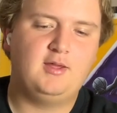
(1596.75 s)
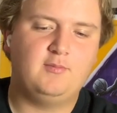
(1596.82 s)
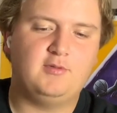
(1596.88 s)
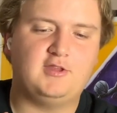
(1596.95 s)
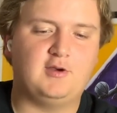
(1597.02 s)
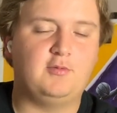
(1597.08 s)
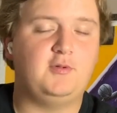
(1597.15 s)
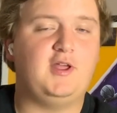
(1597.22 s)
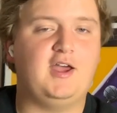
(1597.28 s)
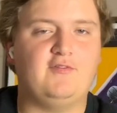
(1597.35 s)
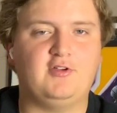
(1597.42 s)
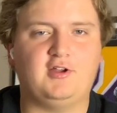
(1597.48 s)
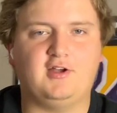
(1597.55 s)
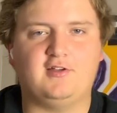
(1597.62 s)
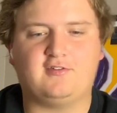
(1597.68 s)
But that would be
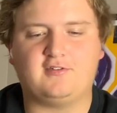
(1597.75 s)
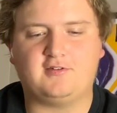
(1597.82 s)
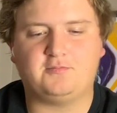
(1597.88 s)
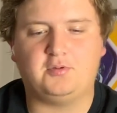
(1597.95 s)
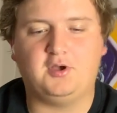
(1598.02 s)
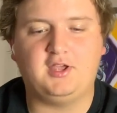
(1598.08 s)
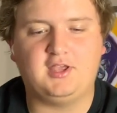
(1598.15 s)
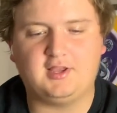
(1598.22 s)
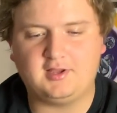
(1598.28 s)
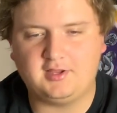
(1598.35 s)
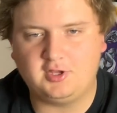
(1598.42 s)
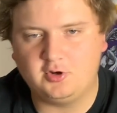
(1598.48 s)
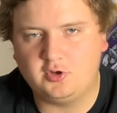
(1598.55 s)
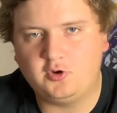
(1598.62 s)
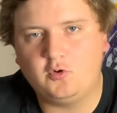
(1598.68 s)
having us playing
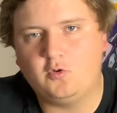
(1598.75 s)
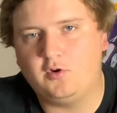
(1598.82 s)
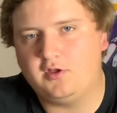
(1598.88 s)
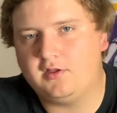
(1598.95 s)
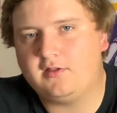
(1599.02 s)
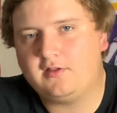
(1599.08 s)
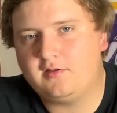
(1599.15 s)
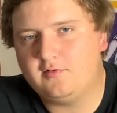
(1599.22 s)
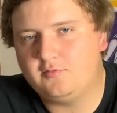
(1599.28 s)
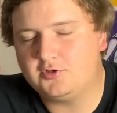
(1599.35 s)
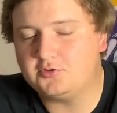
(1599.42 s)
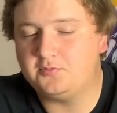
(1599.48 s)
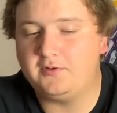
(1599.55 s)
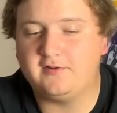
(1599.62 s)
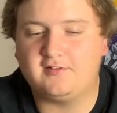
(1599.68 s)
Illinois, which
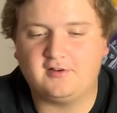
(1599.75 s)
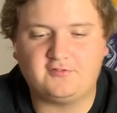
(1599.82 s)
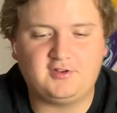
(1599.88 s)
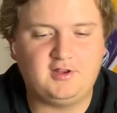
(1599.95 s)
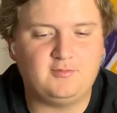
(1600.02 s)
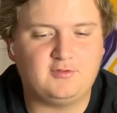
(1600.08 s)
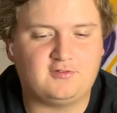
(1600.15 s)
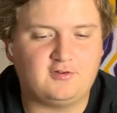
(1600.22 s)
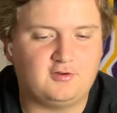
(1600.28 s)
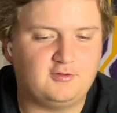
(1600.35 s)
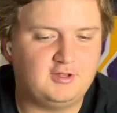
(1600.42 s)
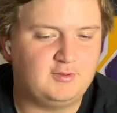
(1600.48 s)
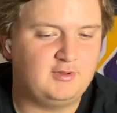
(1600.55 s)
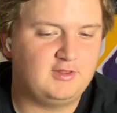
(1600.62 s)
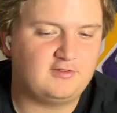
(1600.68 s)
would be a tough team this year.
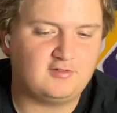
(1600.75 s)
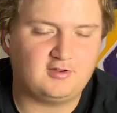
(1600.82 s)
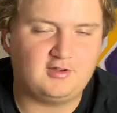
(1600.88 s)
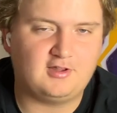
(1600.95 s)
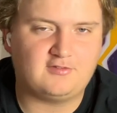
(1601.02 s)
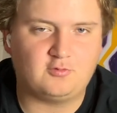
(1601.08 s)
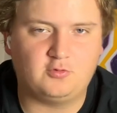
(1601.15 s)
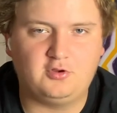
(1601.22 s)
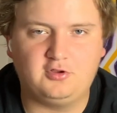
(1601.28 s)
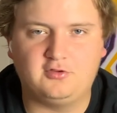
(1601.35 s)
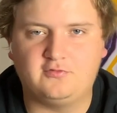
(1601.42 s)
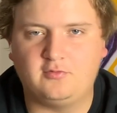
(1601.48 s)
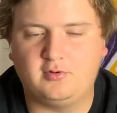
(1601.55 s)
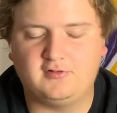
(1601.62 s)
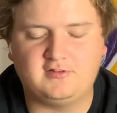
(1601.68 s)
I mean, it's a really good
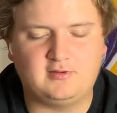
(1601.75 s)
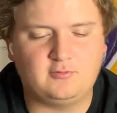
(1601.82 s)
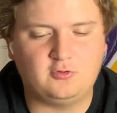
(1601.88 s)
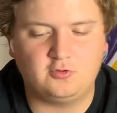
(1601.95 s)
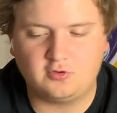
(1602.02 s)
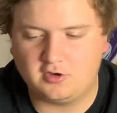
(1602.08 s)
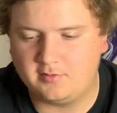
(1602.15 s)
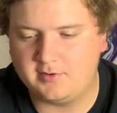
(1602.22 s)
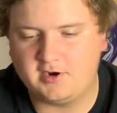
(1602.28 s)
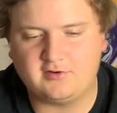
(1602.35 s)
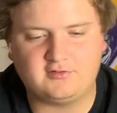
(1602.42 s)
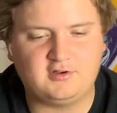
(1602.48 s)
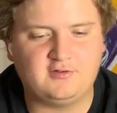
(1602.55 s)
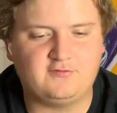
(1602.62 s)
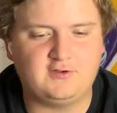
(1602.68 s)
football team. Luke Altmaier's
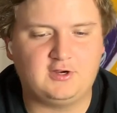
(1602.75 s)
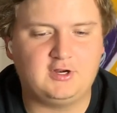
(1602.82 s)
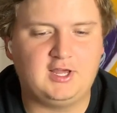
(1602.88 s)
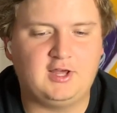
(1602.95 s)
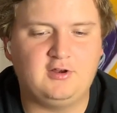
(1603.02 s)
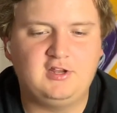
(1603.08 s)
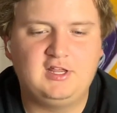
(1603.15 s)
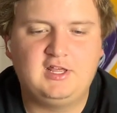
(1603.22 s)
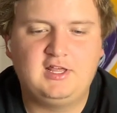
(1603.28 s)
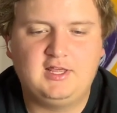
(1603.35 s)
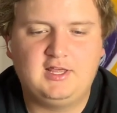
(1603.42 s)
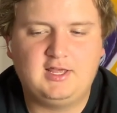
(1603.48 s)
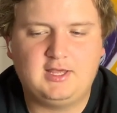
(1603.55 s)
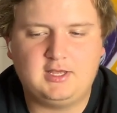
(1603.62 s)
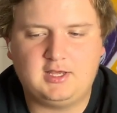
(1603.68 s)
getting it figured out.
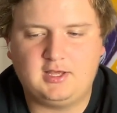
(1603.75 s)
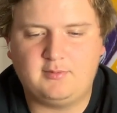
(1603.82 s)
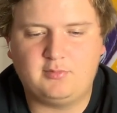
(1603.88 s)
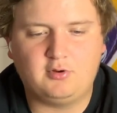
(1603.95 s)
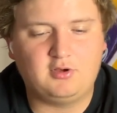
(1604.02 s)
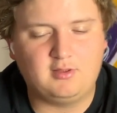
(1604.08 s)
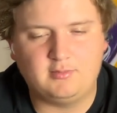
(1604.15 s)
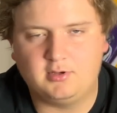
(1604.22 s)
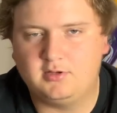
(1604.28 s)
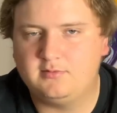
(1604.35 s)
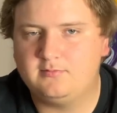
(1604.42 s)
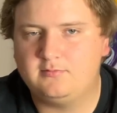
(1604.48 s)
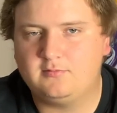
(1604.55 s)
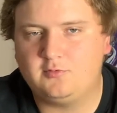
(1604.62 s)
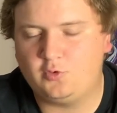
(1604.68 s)
Belima,
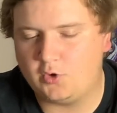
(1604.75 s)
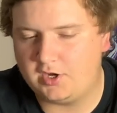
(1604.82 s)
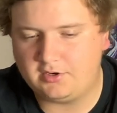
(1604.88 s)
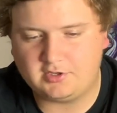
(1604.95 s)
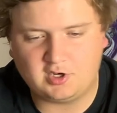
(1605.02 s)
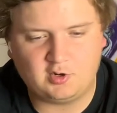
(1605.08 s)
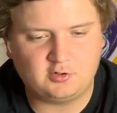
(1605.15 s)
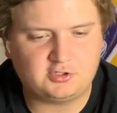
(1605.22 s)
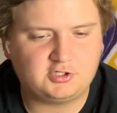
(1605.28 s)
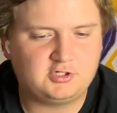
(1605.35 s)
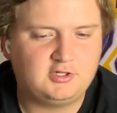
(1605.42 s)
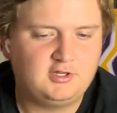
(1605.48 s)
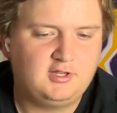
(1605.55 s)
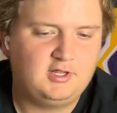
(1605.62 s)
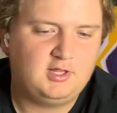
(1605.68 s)
great coach.
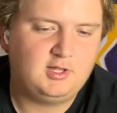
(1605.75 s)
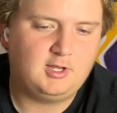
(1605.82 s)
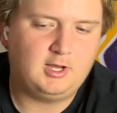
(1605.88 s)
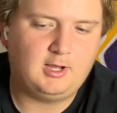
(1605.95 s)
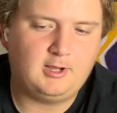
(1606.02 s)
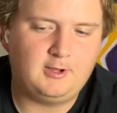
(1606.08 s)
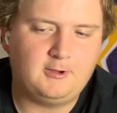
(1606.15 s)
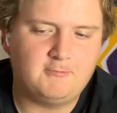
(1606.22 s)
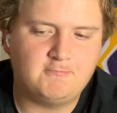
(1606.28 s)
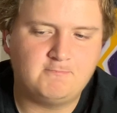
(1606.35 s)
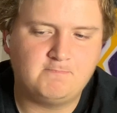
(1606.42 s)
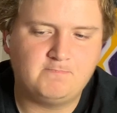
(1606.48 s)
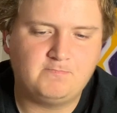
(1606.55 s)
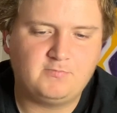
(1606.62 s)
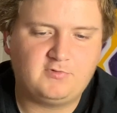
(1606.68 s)

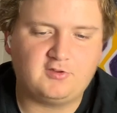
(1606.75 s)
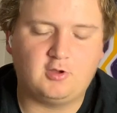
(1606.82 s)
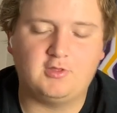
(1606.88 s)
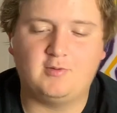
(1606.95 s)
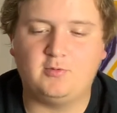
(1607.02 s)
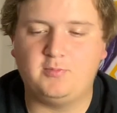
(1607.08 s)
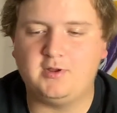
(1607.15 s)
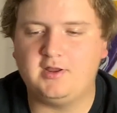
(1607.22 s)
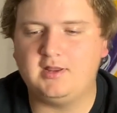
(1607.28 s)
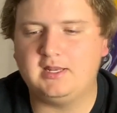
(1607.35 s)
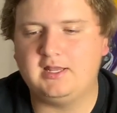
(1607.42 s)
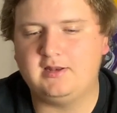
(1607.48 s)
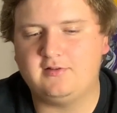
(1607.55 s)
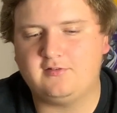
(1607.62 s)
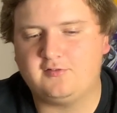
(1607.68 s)
So that would be
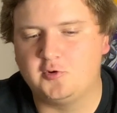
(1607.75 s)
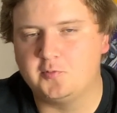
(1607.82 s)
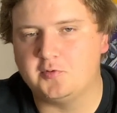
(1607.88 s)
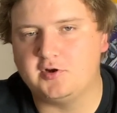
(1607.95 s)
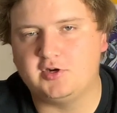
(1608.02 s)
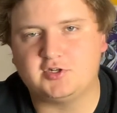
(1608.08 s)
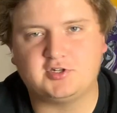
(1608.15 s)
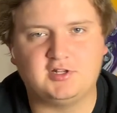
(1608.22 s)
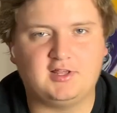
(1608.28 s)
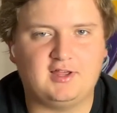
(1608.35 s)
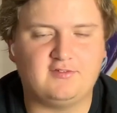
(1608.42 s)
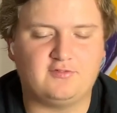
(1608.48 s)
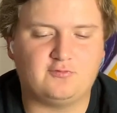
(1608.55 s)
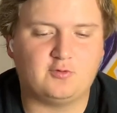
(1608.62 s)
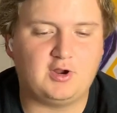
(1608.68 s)
super interesting
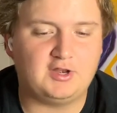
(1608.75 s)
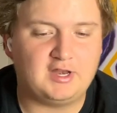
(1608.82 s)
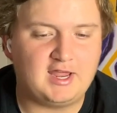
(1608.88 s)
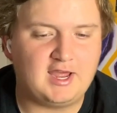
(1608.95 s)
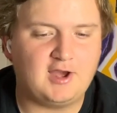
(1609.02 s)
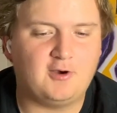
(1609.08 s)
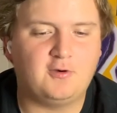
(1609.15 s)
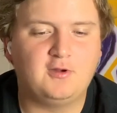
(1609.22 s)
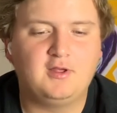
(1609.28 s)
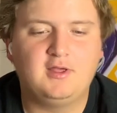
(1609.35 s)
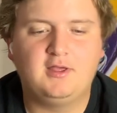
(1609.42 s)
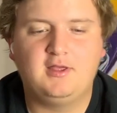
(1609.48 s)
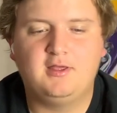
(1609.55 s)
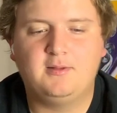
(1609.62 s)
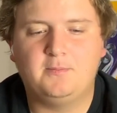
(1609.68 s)
as of right now.
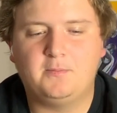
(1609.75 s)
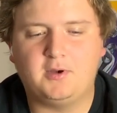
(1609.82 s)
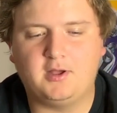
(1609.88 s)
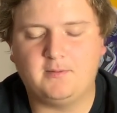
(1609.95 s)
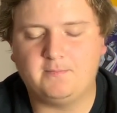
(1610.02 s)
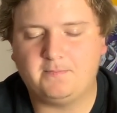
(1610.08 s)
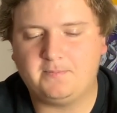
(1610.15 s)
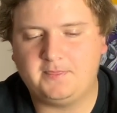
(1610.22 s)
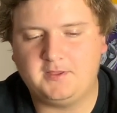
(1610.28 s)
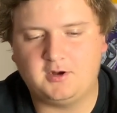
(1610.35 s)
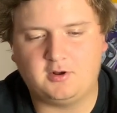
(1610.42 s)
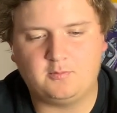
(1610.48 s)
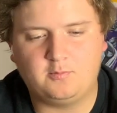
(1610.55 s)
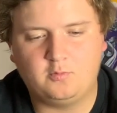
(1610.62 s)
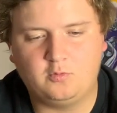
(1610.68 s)
But,
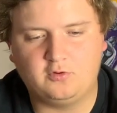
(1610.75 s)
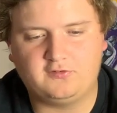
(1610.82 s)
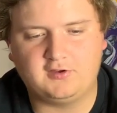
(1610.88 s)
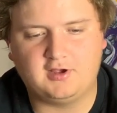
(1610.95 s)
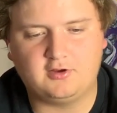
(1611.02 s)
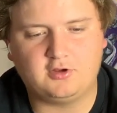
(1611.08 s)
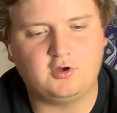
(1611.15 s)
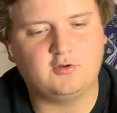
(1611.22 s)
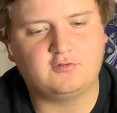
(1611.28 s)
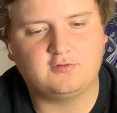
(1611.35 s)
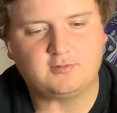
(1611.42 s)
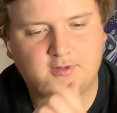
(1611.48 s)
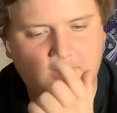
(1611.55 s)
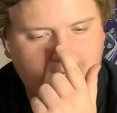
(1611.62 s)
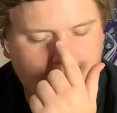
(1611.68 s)
we'll see how it
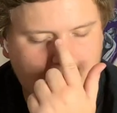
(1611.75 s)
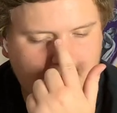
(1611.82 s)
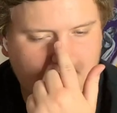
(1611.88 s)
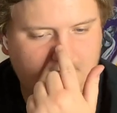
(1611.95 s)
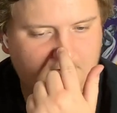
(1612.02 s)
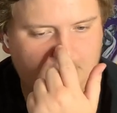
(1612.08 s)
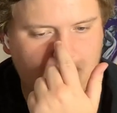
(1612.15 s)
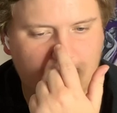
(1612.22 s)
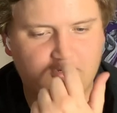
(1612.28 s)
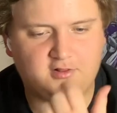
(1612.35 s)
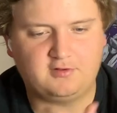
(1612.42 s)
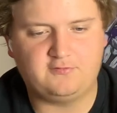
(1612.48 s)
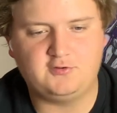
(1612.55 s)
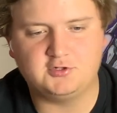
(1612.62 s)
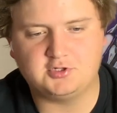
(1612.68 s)
goes going into
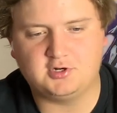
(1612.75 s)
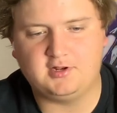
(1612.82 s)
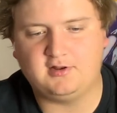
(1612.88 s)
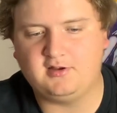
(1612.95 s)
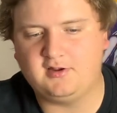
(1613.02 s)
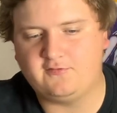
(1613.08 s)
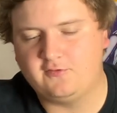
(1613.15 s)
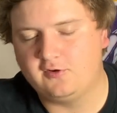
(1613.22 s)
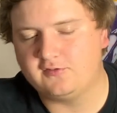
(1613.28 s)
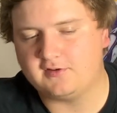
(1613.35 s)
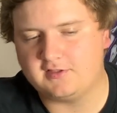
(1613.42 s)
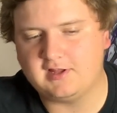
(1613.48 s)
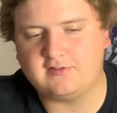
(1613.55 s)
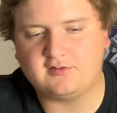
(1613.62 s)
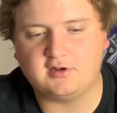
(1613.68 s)
the future. And it feels like
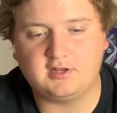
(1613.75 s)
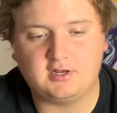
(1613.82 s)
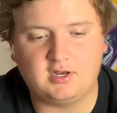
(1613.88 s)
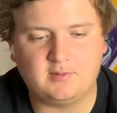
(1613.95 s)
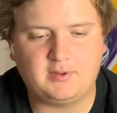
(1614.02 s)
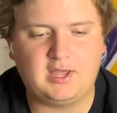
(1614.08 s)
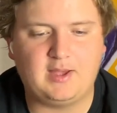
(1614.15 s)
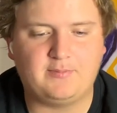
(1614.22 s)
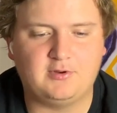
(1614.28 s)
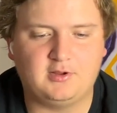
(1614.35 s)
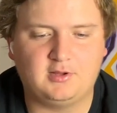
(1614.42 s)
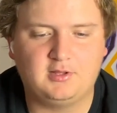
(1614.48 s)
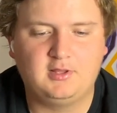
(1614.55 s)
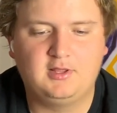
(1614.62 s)
that's going to end up happening.